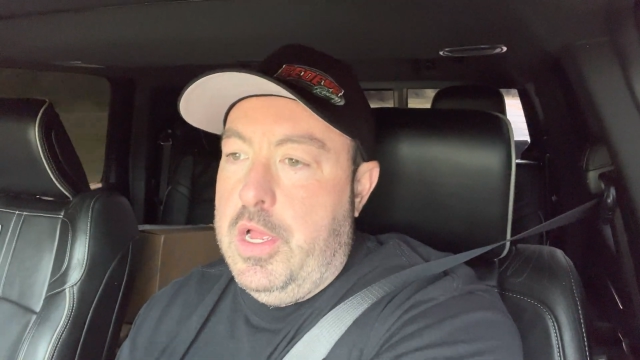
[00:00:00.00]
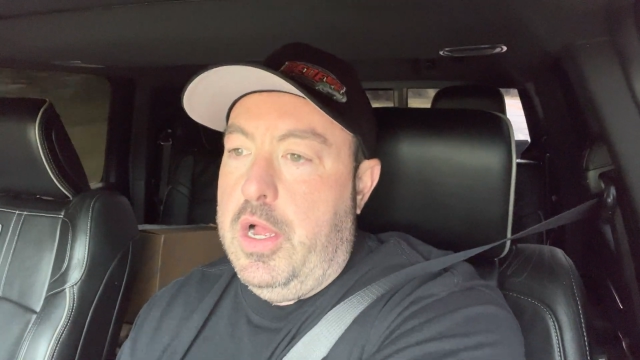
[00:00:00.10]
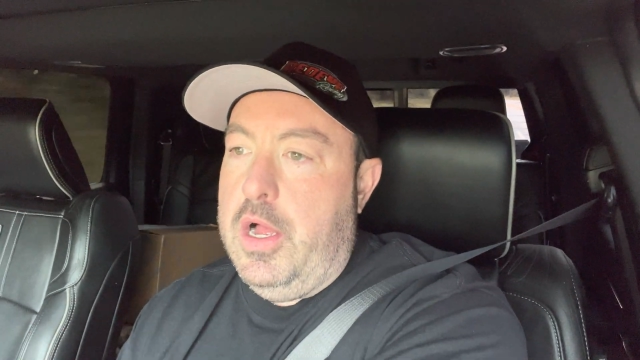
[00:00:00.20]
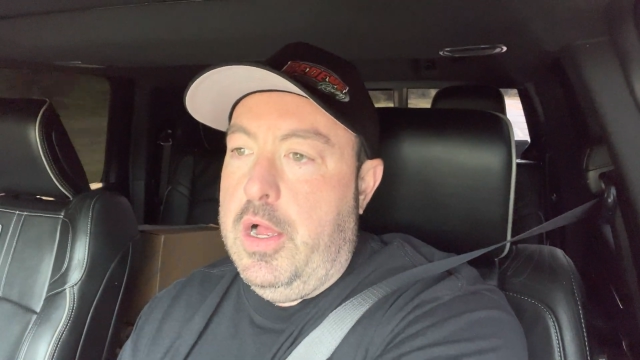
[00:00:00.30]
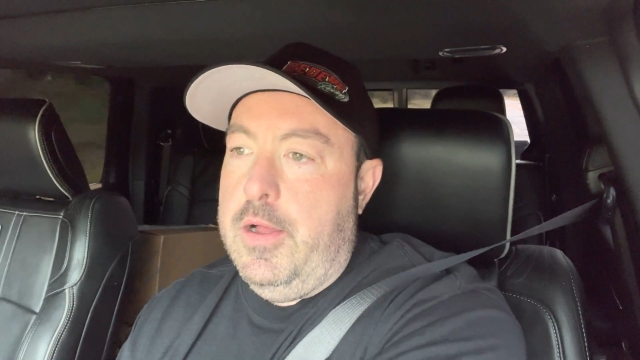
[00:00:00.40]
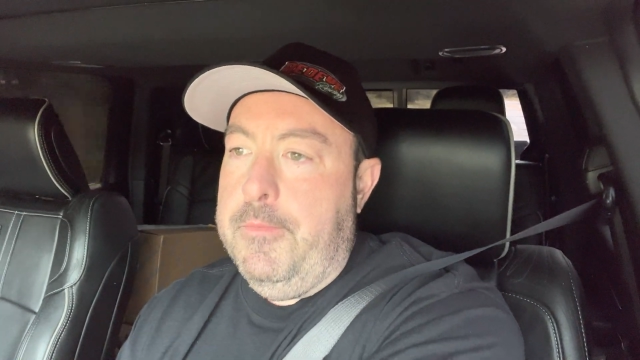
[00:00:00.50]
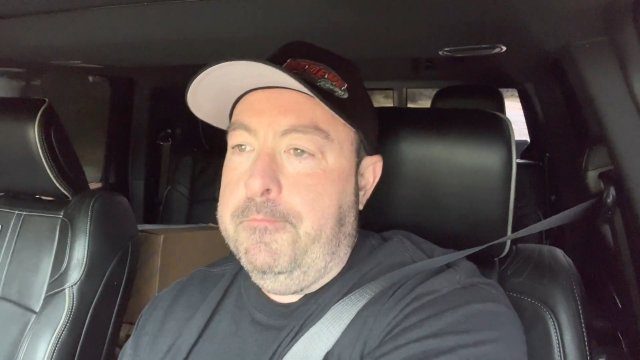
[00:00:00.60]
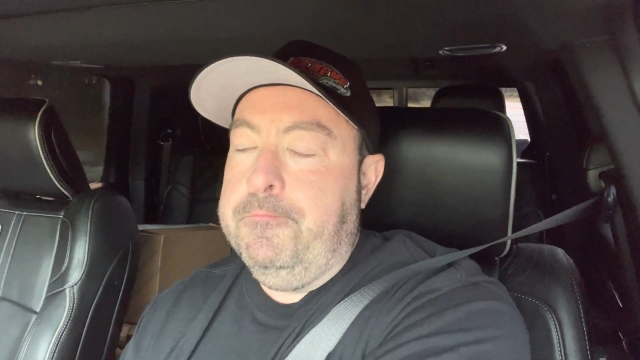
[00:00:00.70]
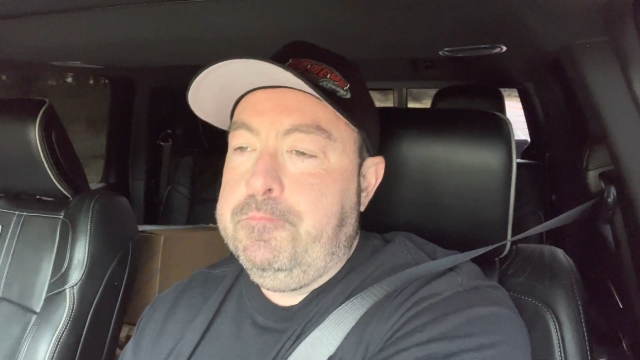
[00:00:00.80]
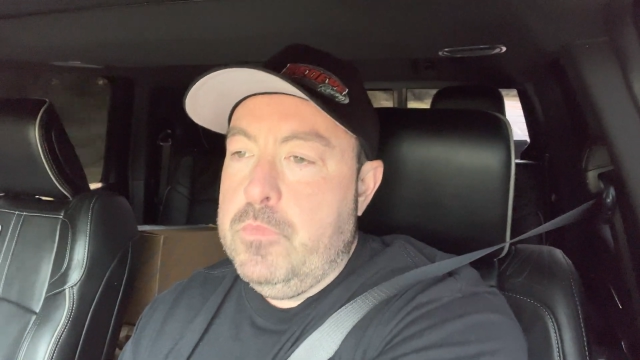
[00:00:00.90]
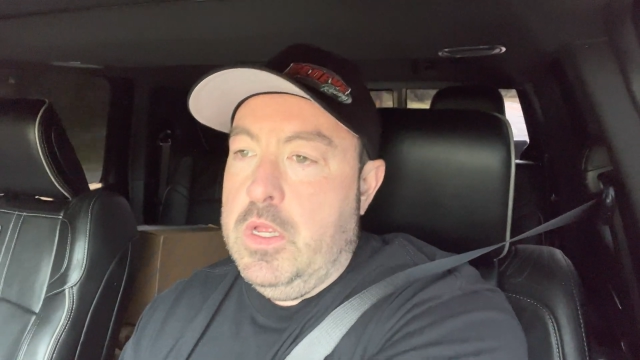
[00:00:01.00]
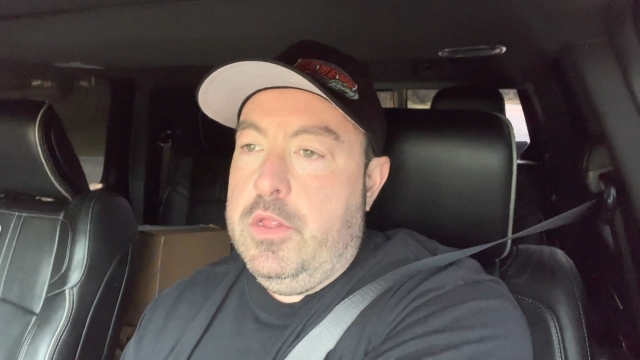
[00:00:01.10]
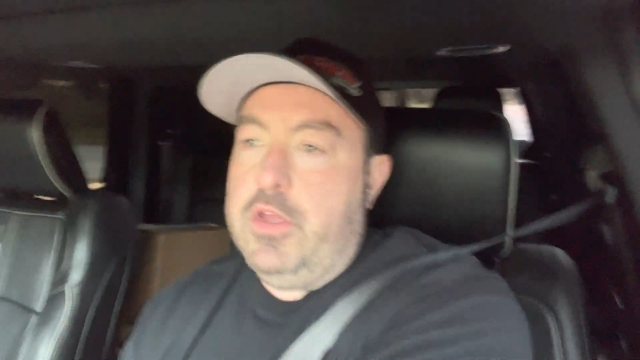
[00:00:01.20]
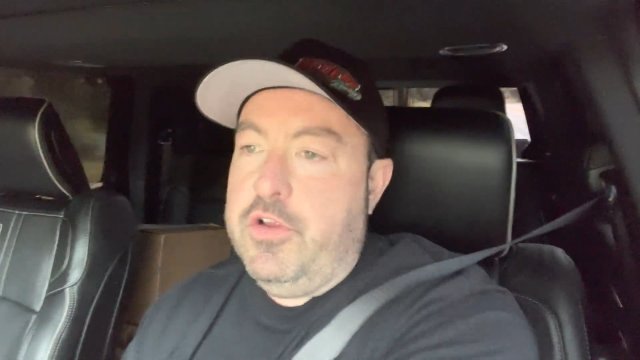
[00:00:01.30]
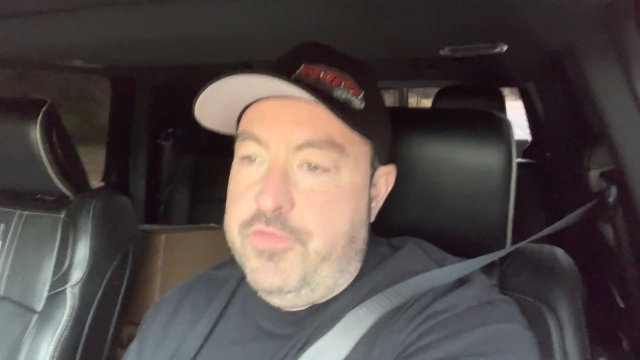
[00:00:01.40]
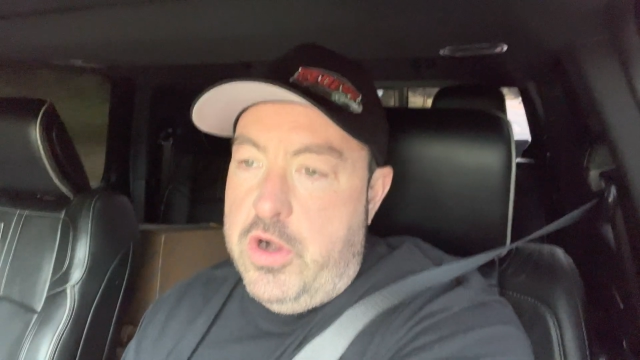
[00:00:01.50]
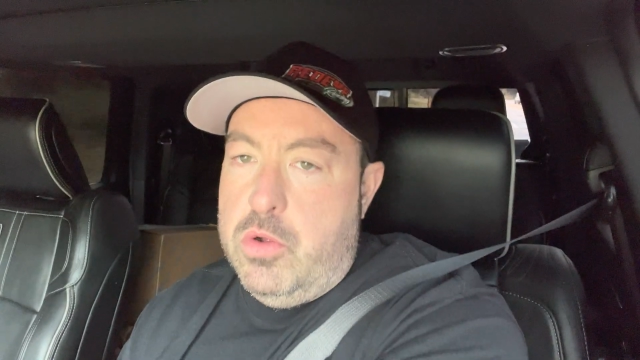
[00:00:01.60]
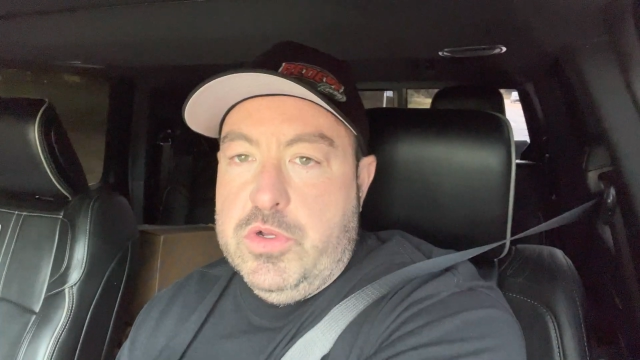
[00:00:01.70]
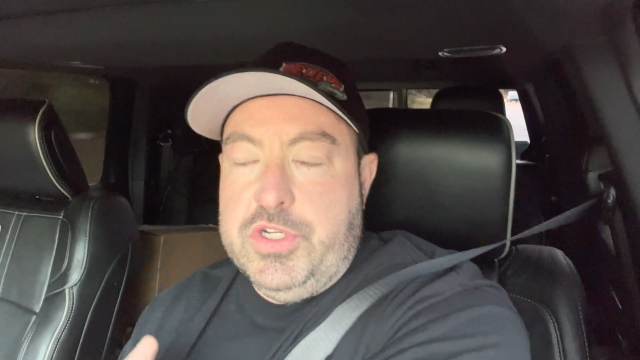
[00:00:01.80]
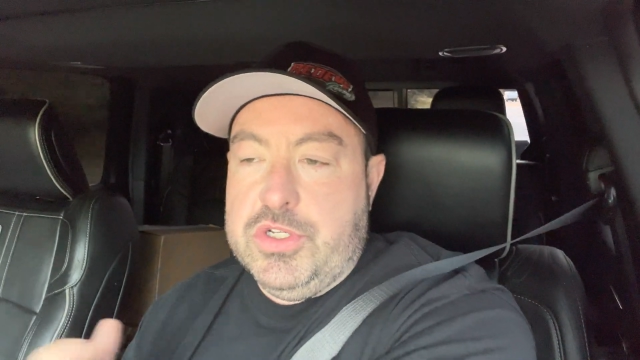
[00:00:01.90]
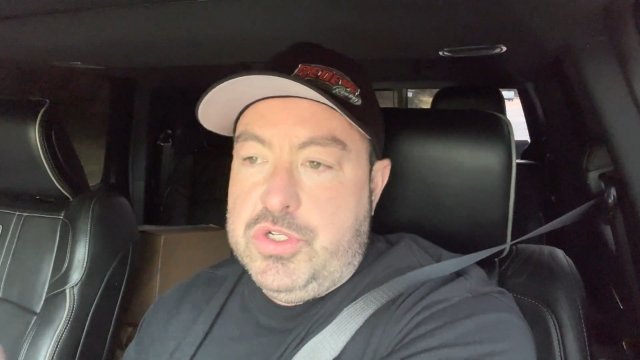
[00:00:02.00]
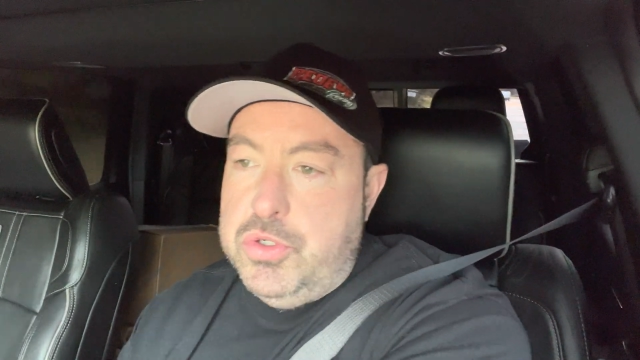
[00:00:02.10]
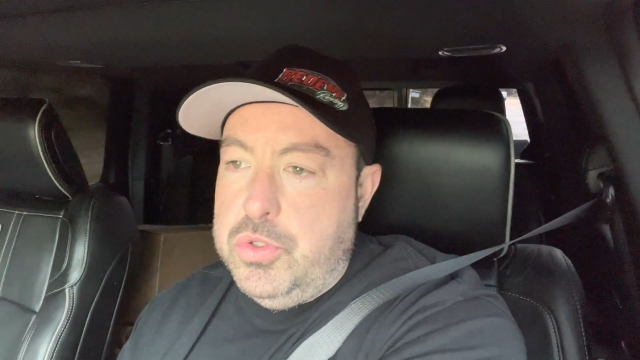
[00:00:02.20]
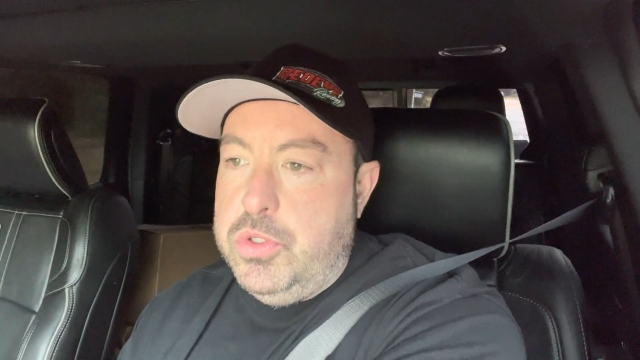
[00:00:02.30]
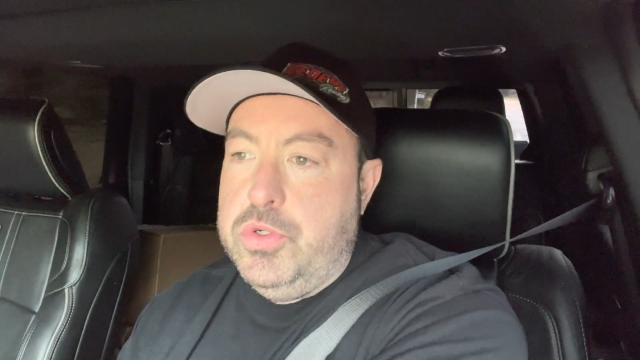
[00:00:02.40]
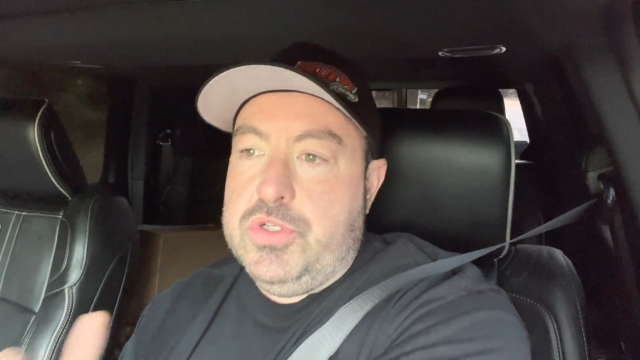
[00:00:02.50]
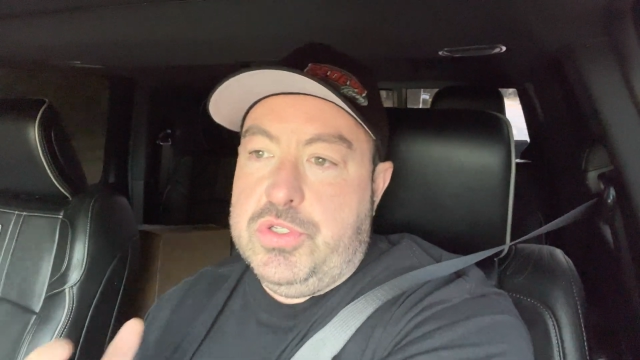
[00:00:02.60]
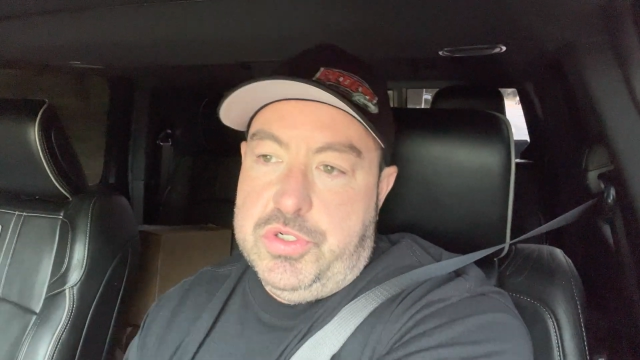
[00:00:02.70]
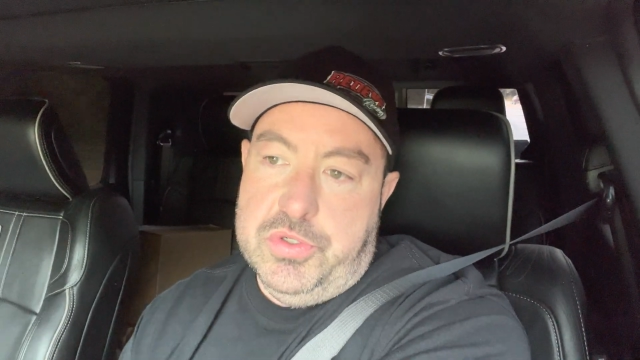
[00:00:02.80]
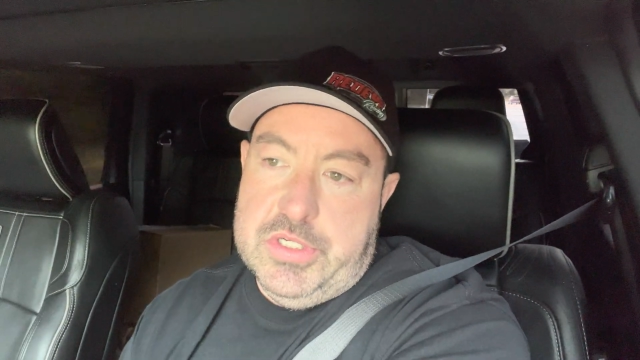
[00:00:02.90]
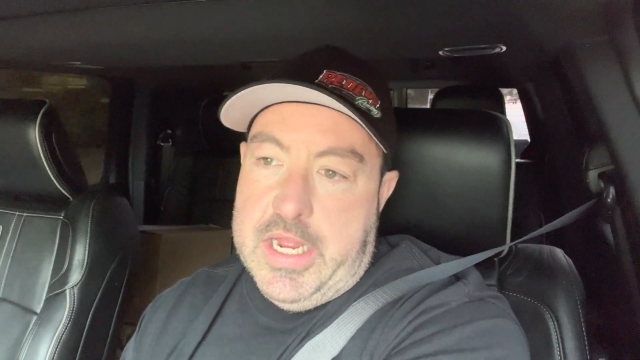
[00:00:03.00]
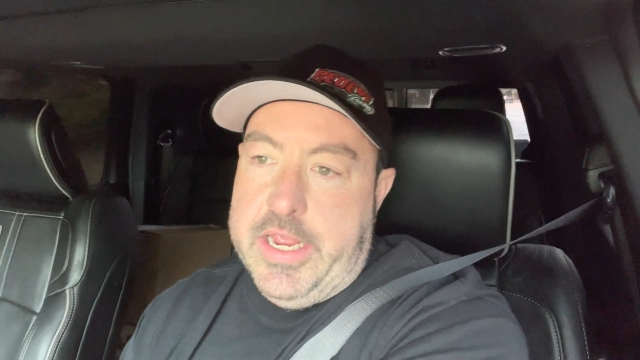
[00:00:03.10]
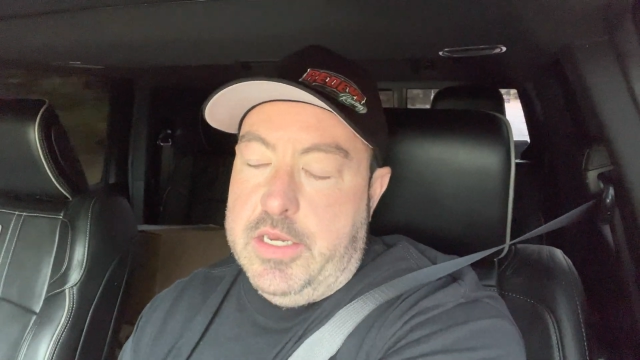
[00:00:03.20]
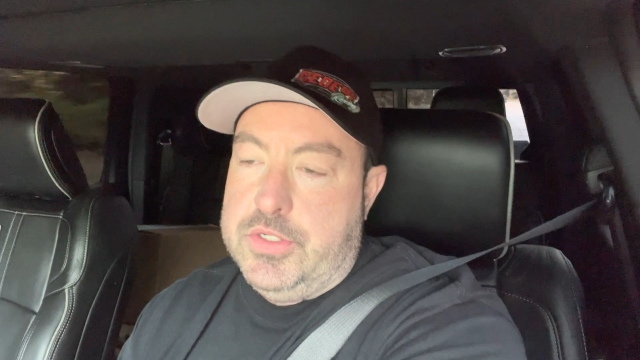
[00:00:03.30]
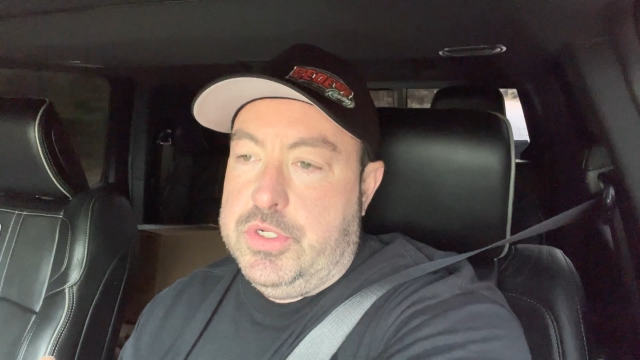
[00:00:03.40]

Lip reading: the converter was just too loose or too tight.